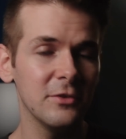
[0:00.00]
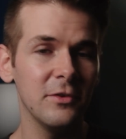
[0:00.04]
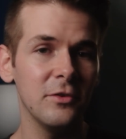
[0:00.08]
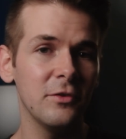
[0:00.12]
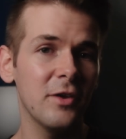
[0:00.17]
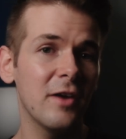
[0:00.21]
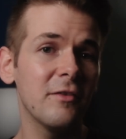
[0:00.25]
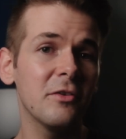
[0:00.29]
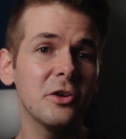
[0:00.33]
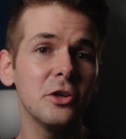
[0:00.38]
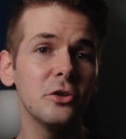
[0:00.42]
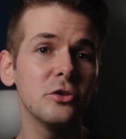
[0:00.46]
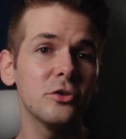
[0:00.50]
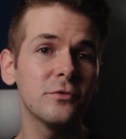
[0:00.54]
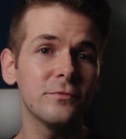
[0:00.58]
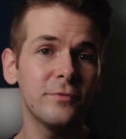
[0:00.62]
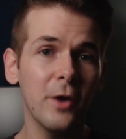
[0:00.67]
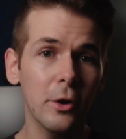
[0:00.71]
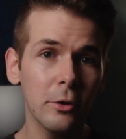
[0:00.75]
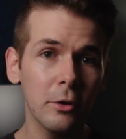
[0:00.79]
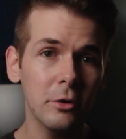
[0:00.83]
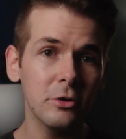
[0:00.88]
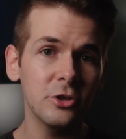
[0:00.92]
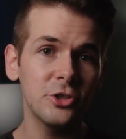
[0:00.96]
if you've ever used
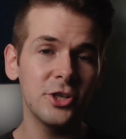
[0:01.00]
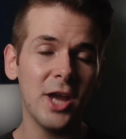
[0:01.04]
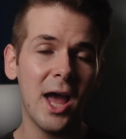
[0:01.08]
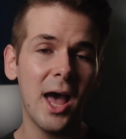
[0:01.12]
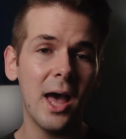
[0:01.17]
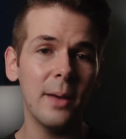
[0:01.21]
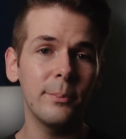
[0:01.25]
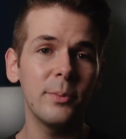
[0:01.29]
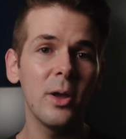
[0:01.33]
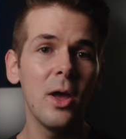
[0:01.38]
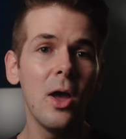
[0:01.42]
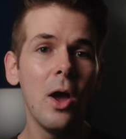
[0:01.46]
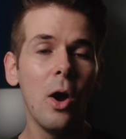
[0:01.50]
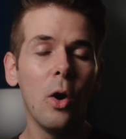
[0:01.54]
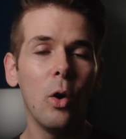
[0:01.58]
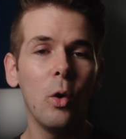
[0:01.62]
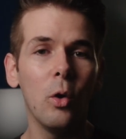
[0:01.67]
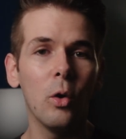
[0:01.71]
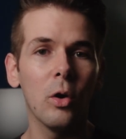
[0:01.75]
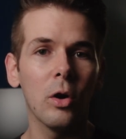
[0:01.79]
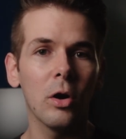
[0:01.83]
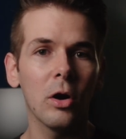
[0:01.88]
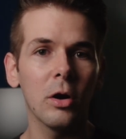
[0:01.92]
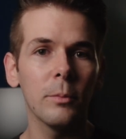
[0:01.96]
Photoshop
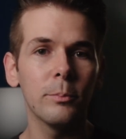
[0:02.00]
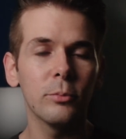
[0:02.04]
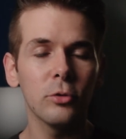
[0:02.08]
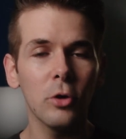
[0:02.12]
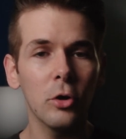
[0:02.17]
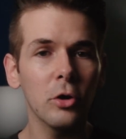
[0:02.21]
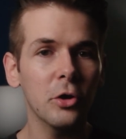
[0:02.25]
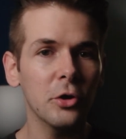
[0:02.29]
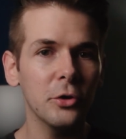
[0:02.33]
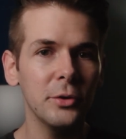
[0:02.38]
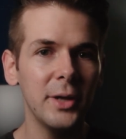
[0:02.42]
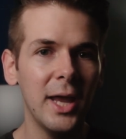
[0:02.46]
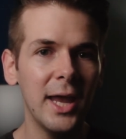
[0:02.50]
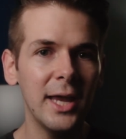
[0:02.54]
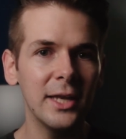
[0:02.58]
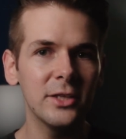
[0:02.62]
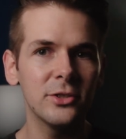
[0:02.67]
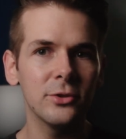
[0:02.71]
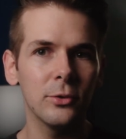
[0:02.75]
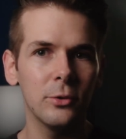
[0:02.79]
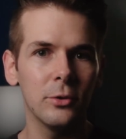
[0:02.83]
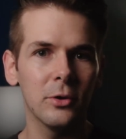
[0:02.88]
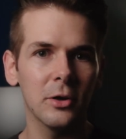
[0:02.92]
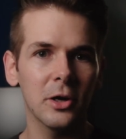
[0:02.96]
or
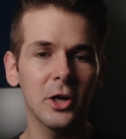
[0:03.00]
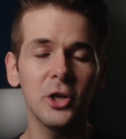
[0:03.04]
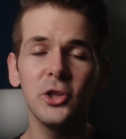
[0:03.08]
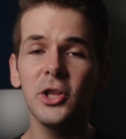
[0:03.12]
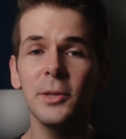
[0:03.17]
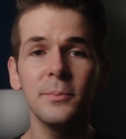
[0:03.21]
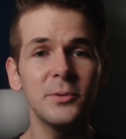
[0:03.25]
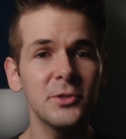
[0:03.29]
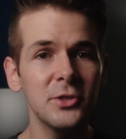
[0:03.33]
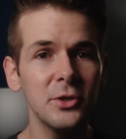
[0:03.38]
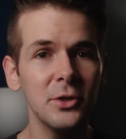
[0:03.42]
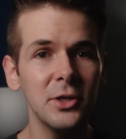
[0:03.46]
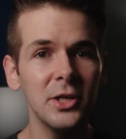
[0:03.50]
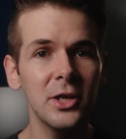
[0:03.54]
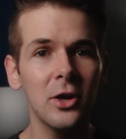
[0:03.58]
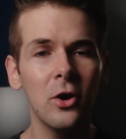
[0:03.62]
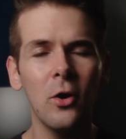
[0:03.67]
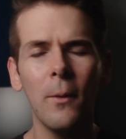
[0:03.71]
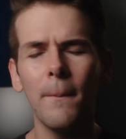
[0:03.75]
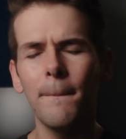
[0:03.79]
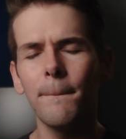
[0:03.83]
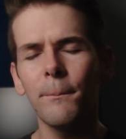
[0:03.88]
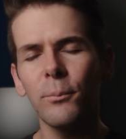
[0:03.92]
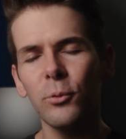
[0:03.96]
Procreate or Clip
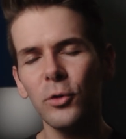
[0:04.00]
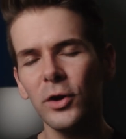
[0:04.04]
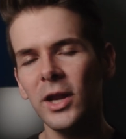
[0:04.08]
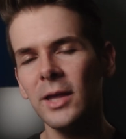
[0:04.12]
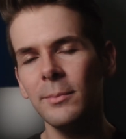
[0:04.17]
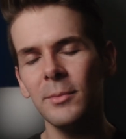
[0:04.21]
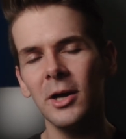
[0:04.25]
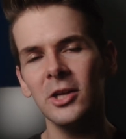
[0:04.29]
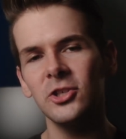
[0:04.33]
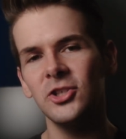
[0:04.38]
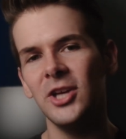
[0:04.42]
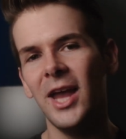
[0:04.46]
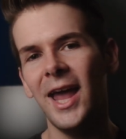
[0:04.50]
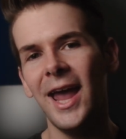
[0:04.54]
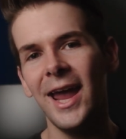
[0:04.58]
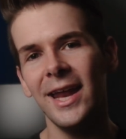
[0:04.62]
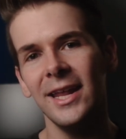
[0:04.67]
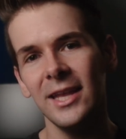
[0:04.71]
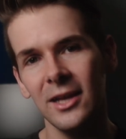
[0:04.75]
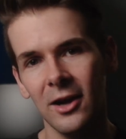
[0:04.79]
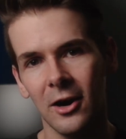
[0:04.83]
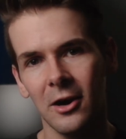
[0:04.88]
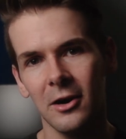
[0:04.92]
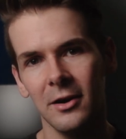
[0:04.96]
Studio, pretty much
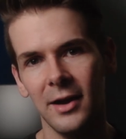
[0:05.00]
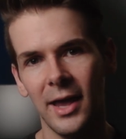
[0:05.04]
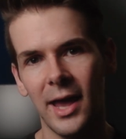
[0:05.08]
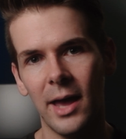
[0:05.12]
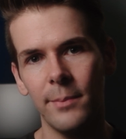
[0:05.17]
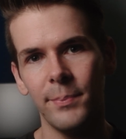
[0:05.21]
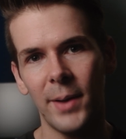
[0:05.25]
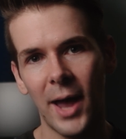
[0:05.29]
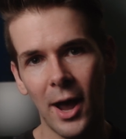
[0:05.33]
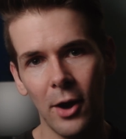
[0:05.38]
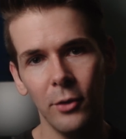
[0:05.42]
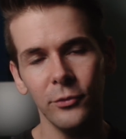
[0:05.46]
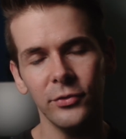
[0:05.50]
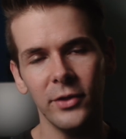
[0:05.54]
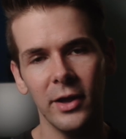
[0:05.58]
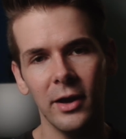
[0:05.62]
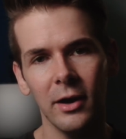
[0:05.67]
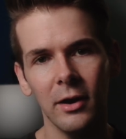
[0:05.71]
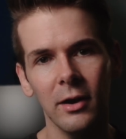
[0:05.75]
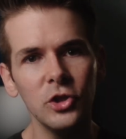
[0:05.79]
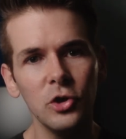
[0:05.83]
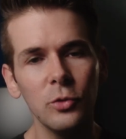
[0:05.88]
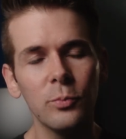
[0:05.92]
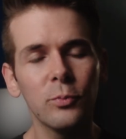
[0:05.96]
any art app out
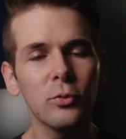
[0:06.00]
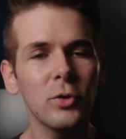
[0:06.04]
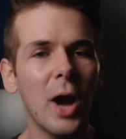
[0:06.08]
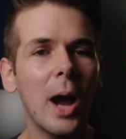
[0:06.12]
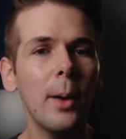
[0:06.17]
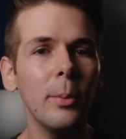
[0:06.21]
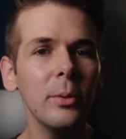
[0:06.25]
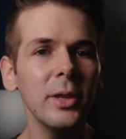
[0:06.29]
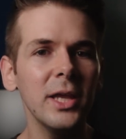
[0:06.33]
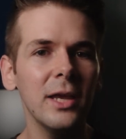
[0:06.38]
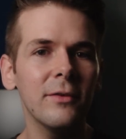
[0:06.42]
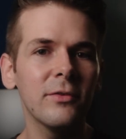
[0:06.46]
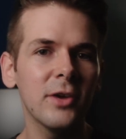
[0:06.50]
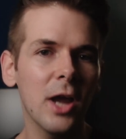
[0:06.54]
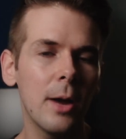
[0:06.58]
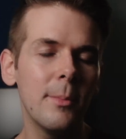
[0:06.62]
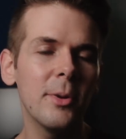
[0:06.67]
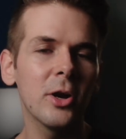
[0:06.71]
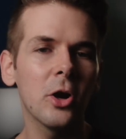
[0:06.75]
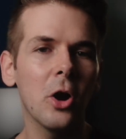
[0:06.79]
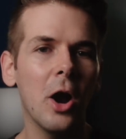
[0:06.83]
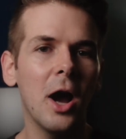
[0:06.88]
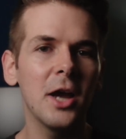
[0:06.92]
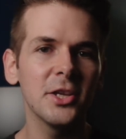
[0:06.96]
there, you probably have come
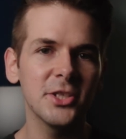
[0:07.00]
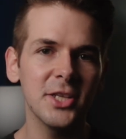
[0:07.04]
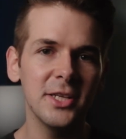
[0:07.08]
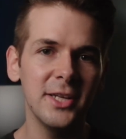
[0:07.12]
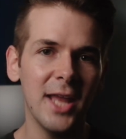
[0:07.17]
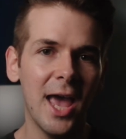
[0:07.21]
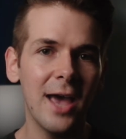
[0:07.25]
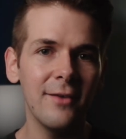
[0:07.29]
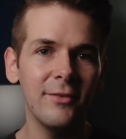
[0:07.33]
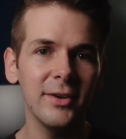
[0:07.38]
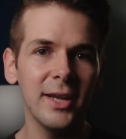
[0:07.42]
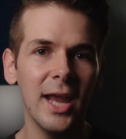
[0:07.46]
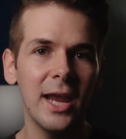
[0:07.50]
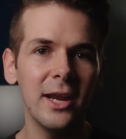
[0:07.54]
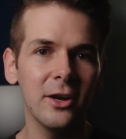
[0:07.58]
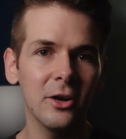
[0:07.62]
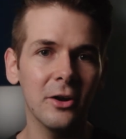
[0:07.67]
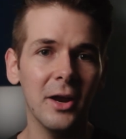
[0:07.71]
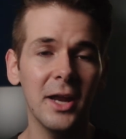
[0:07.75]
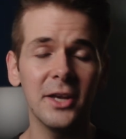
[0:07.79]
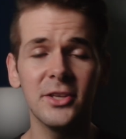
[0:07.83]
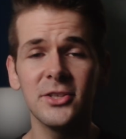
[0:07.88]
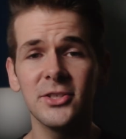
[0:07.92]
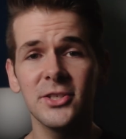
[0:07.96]
across a
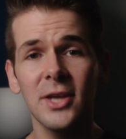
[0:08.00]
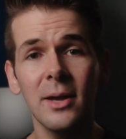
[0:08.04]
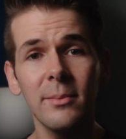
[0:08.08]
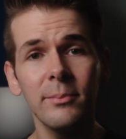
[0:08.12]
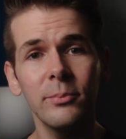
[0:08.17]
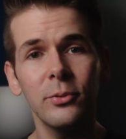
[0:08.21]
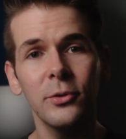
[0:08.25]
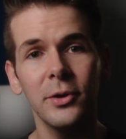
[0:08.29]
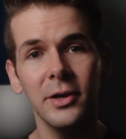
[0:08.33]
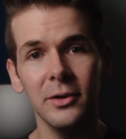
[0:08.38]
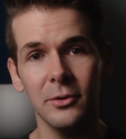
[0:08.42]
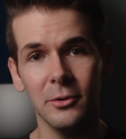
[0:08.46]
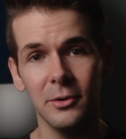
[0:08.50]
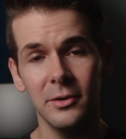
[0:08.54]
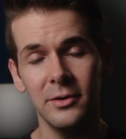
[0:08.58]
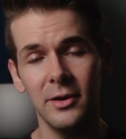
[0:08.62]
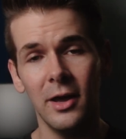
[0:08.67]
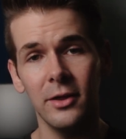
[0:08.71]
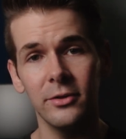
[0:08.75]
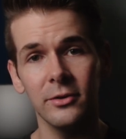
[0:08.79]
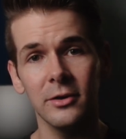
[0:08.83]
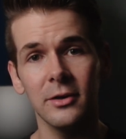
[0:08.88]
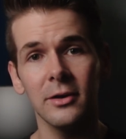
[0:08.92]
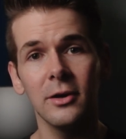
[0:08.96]
navigator at some point or
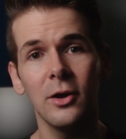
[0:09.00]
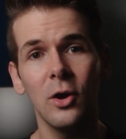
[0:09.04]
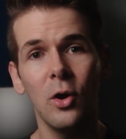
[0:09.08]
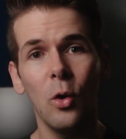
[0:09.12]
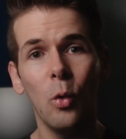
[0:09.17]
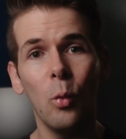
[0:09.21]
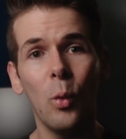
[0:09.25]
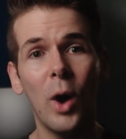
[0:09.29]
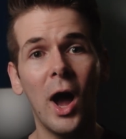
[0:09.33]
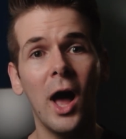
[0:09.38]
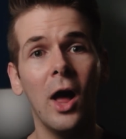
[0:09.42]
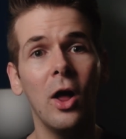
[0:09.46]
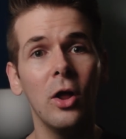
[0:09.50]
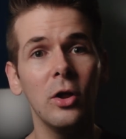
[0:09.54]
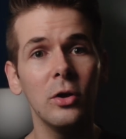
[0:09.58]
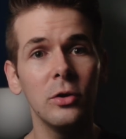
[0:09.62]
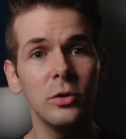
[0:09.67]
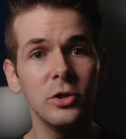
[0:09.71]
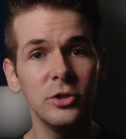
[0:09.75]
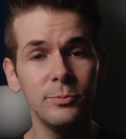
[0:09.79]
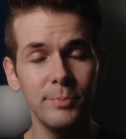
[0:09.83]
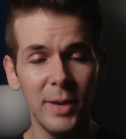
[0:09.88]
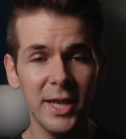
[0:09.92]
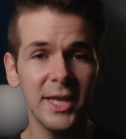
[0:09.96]
another
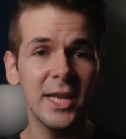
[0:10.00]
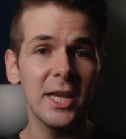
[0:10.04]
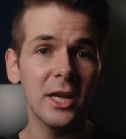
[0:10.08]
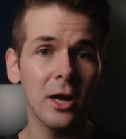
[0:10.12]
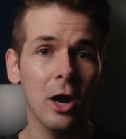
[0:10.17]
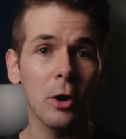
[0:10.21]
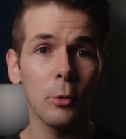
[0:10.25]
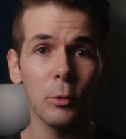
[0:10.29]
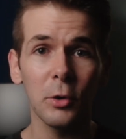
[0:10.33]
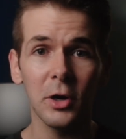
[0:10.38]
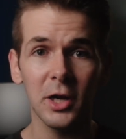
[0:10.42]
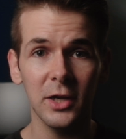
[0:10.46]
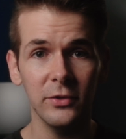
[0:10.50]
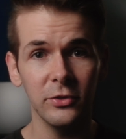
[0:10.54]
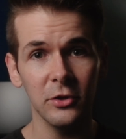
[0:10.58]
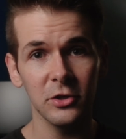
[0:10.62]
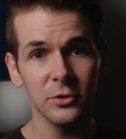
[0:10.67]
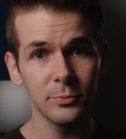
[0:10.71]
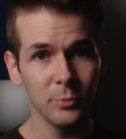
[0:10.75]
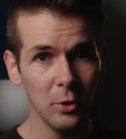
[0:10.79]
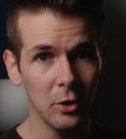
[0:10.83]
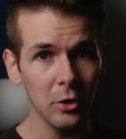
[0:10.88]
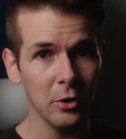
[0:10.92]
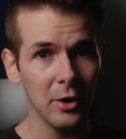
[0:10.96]
while making artwork in
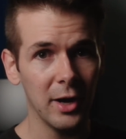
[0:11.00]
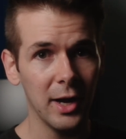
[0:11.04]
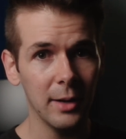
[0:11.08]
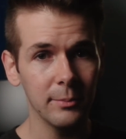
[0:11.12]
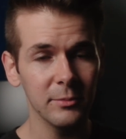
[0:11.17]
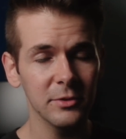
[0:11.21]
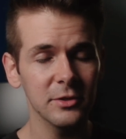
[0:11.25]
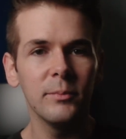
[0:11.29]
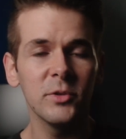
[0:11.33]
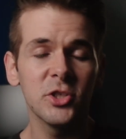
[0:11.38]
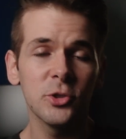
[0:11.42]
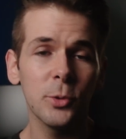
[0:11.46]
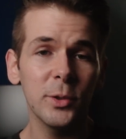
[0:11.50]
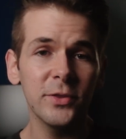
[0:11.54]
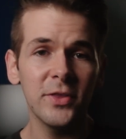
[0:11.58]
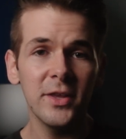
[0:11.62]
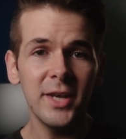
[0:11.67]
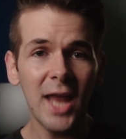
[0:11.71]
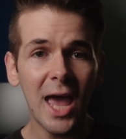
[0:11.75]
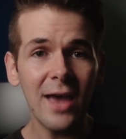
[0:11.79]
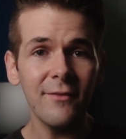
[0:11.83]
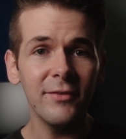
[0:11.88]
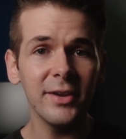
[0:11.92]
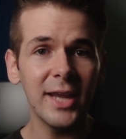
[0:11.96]
those programs. So what the
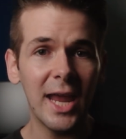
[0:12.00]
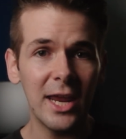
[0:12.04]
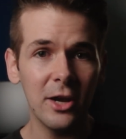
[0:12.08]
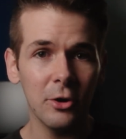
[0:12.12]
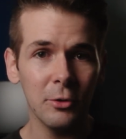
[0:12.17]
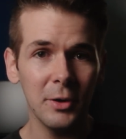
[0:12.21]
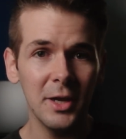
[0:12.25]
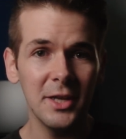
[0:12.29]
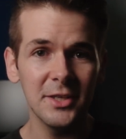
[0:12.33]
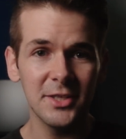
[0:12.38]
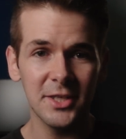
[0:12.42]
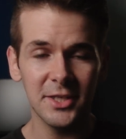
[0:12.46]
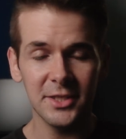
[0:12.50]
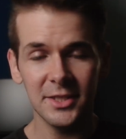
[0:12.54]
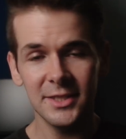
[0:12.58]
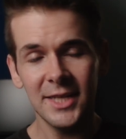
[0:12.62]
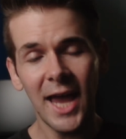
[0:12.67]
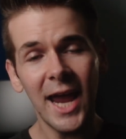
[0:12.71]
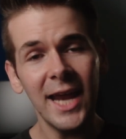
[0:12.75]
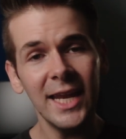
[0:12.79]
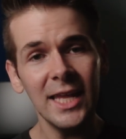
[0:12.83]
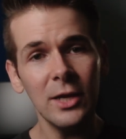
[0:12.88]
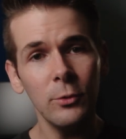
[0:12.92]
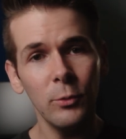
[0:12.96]
navigator is a
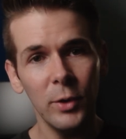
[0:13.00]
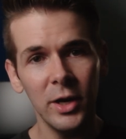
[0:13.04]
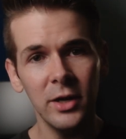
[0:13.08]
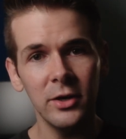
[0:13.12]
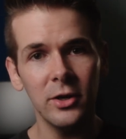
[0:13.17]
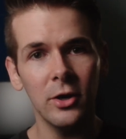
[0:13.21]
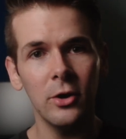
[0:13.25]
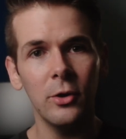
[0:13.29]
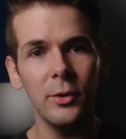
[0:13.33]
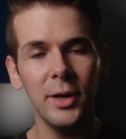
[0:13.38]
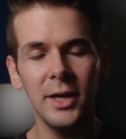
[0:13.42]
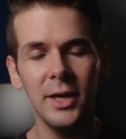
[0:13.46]
tiny window